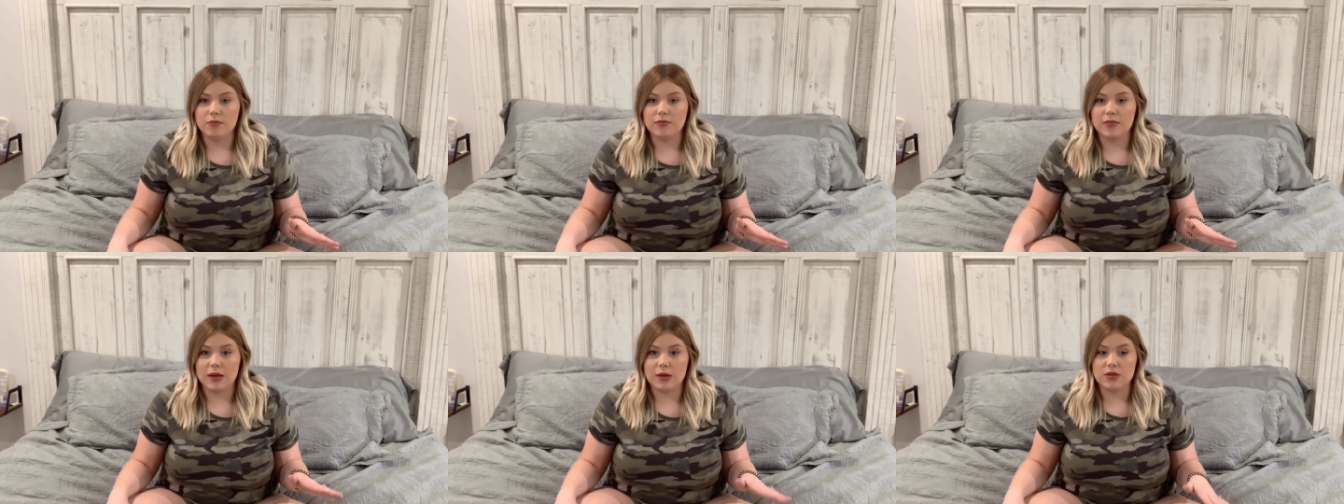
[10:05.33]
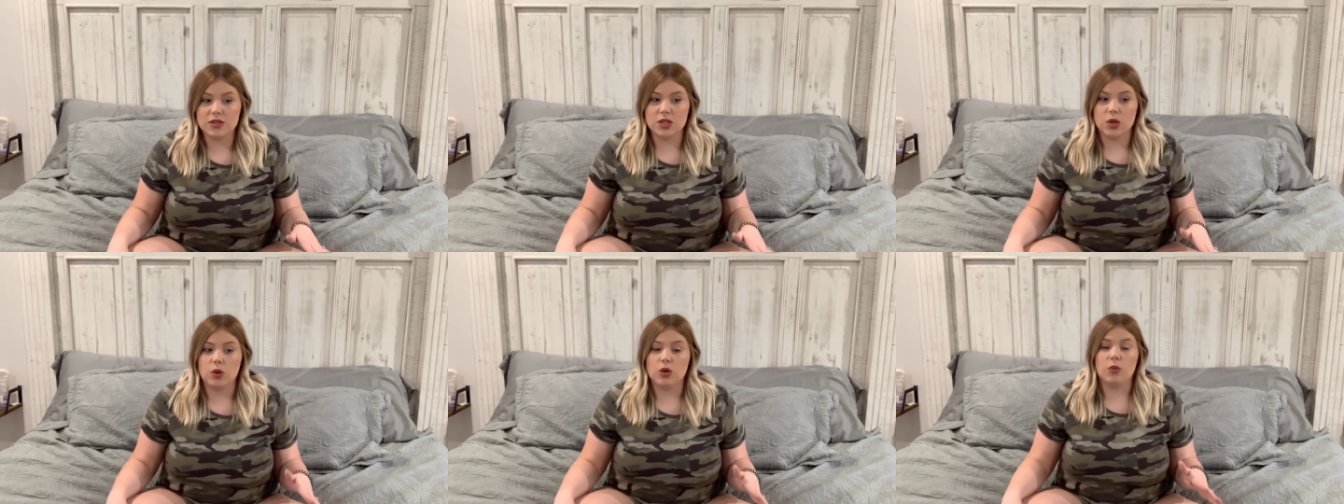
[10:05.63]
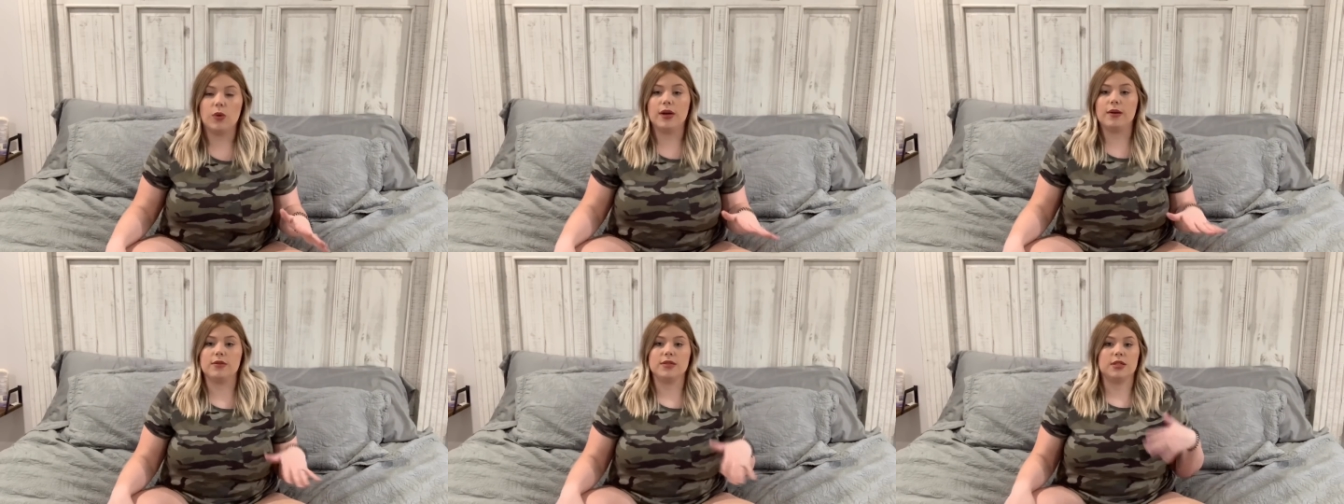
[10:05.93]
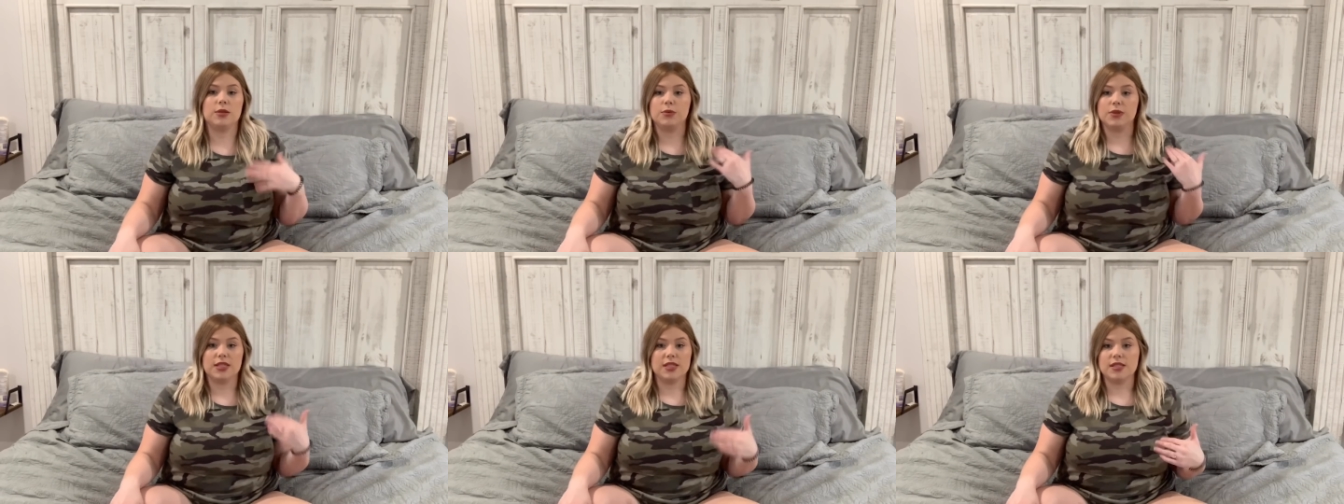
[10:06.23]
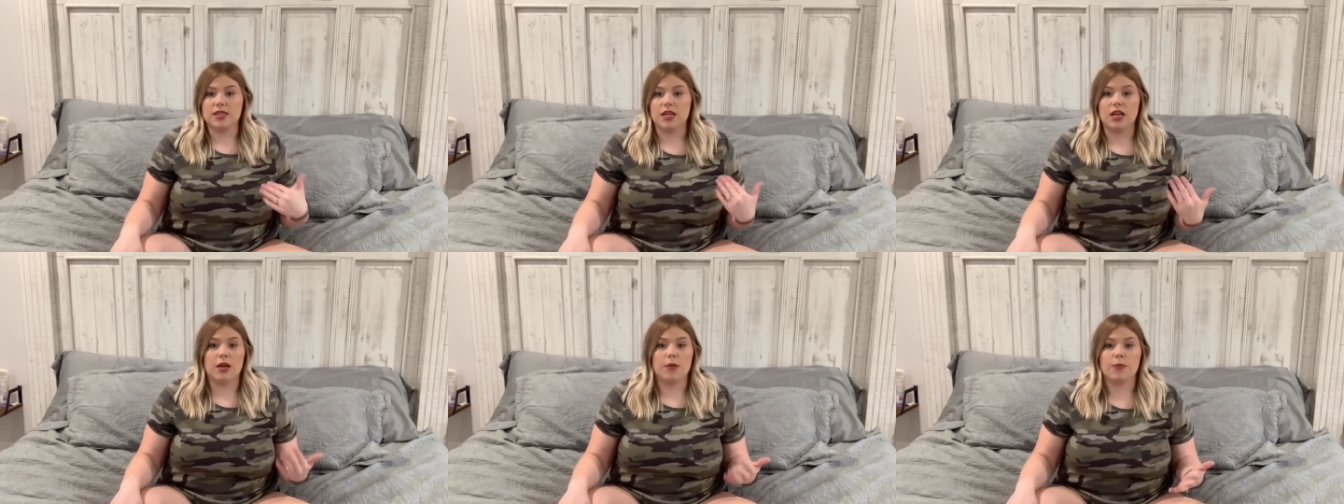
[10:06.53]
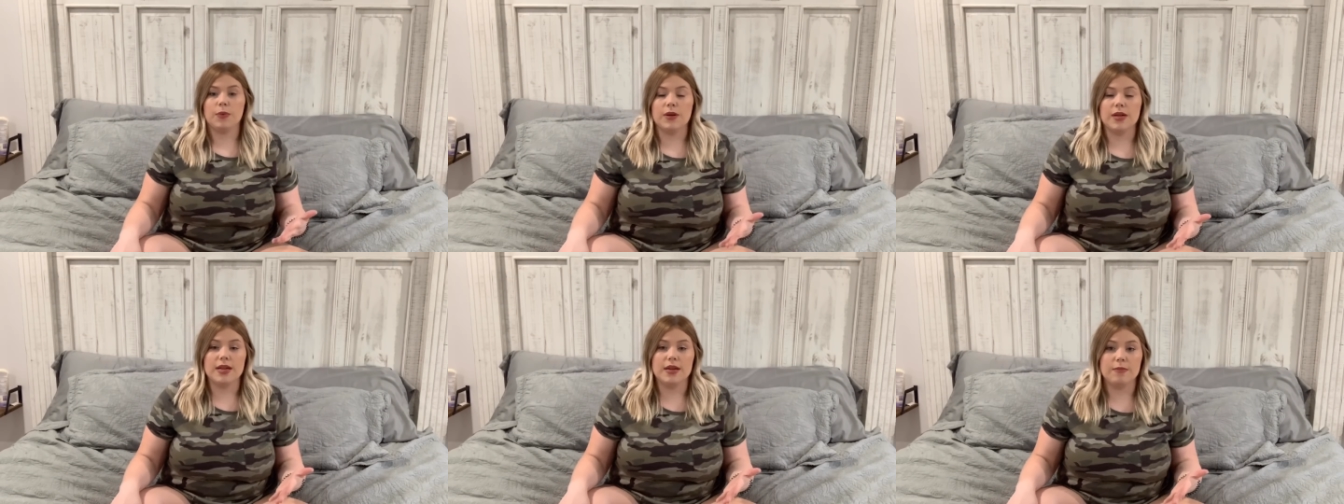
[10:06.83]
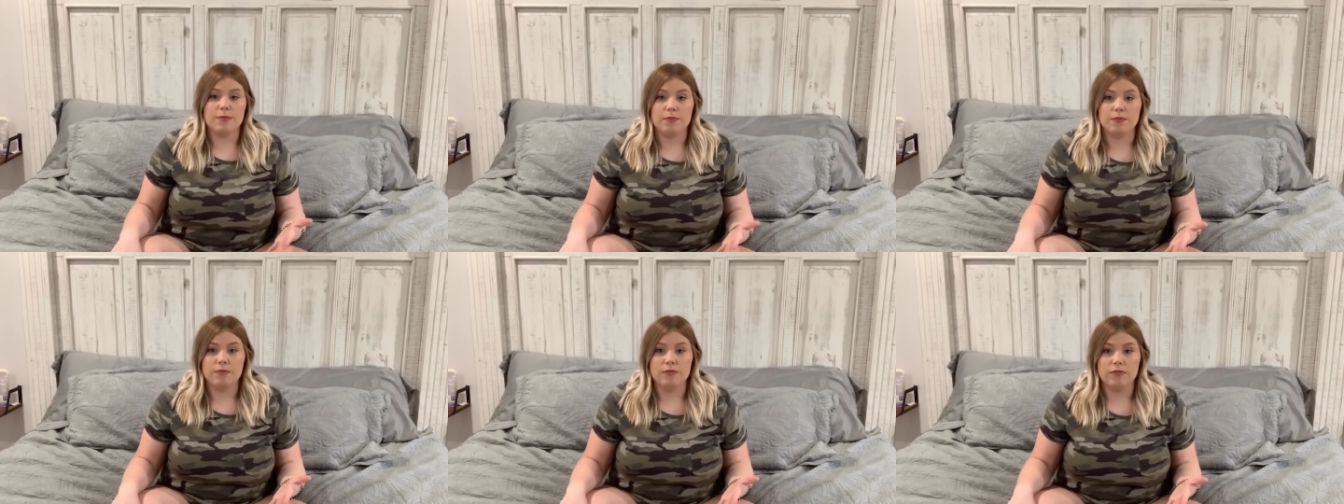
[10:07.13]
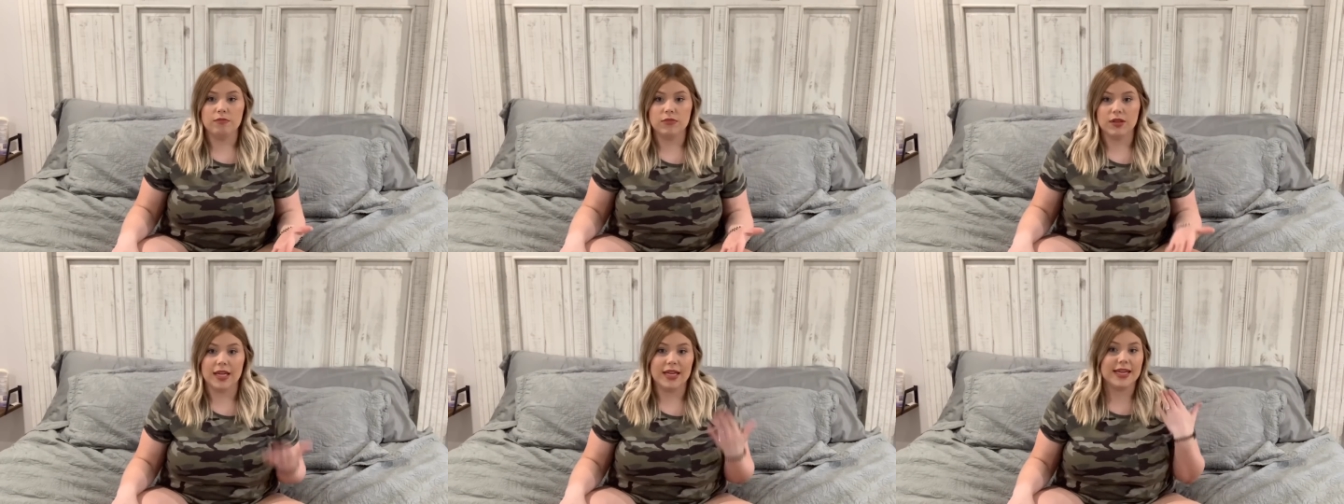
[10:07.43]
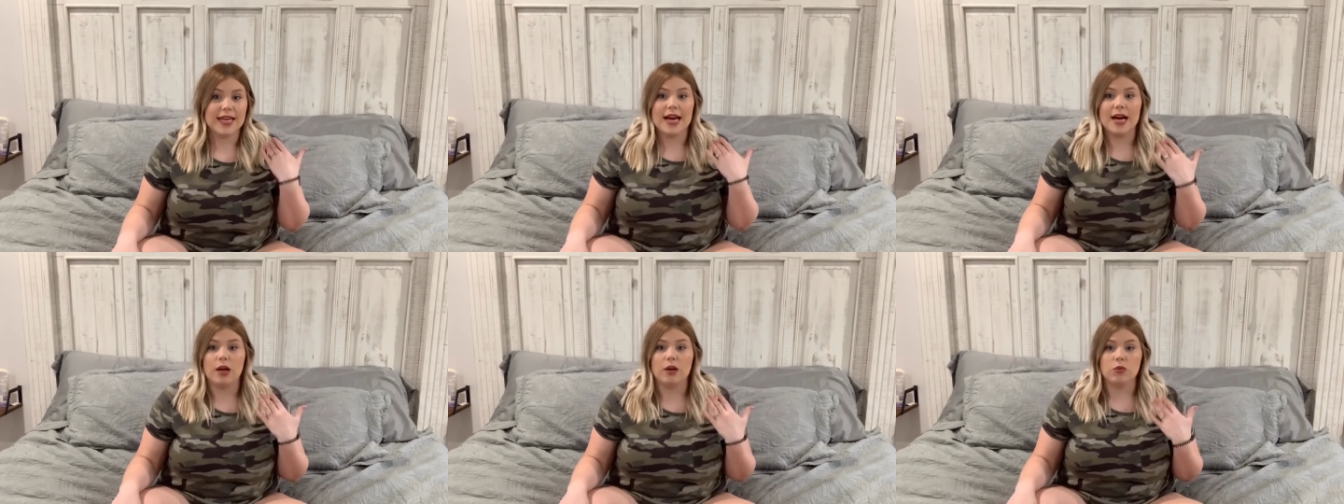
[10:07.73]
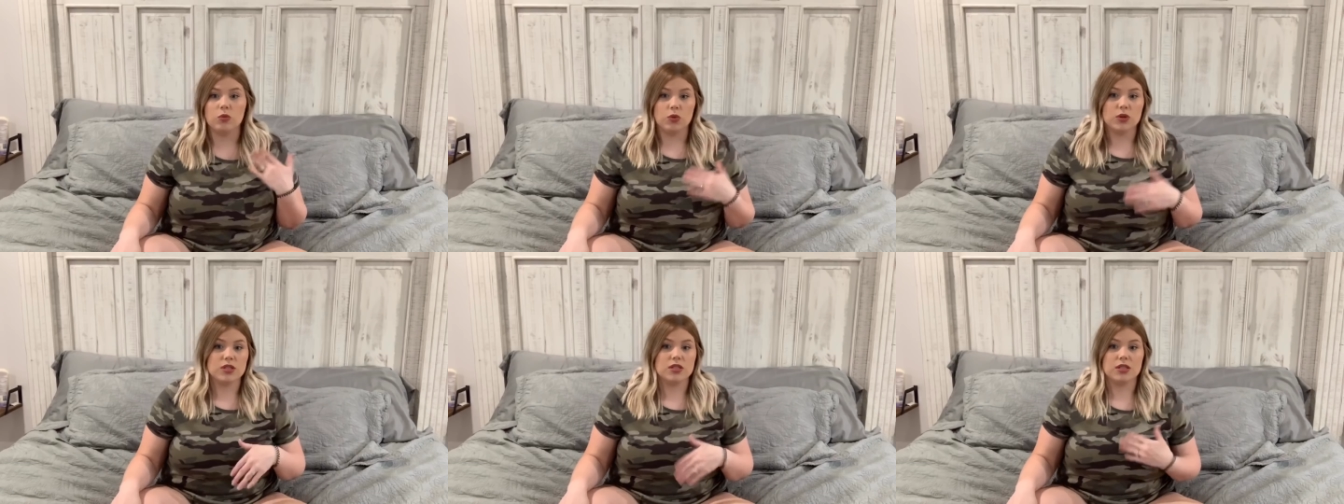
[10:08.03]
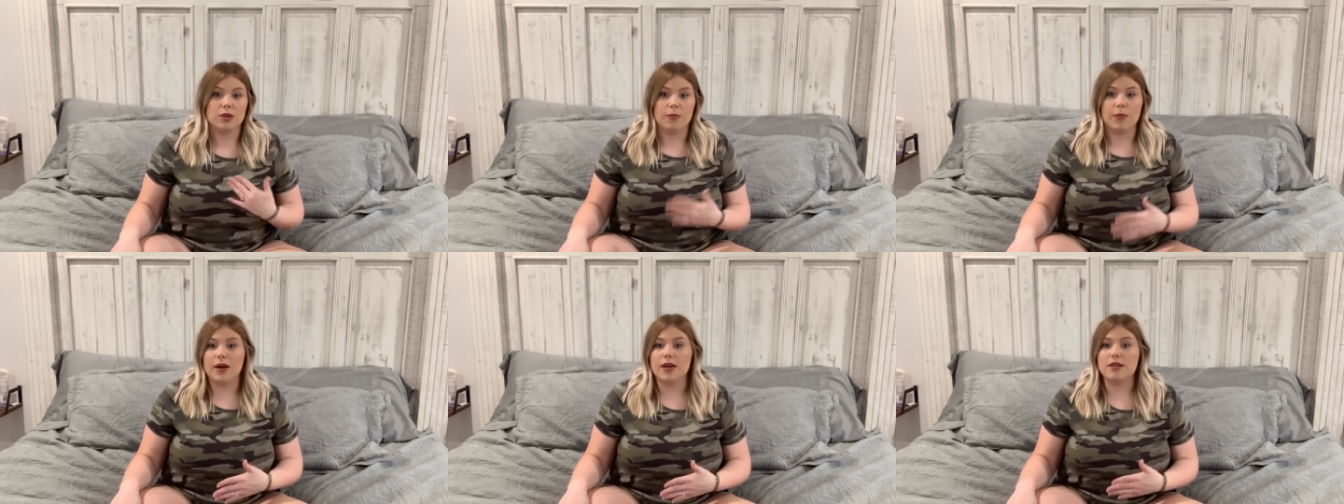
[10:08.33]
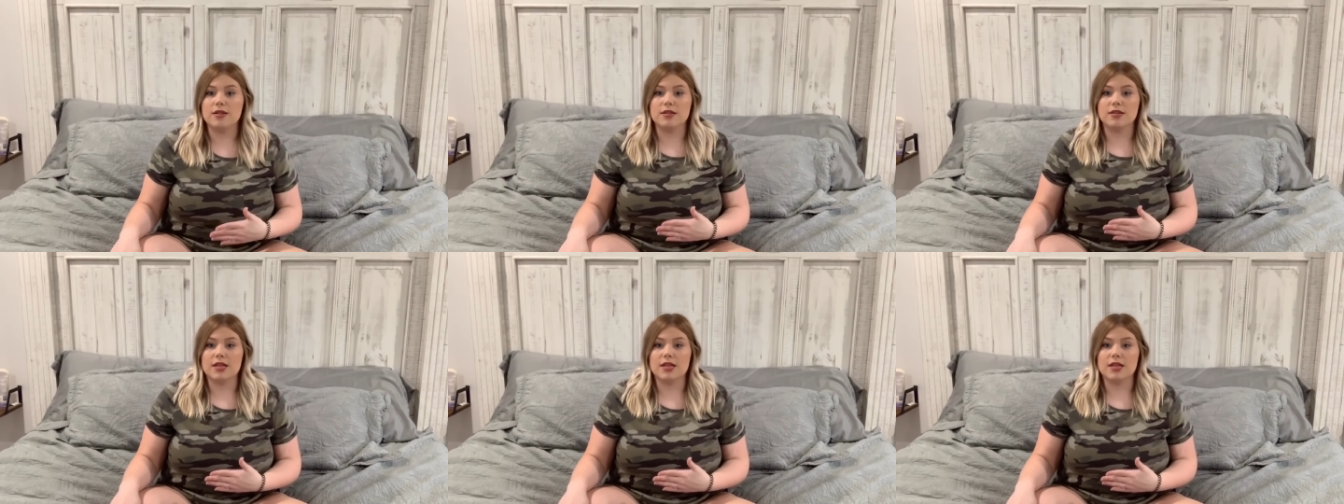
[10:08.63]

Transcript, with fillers: that was the only way I was able to sit up and lay down was the buttons.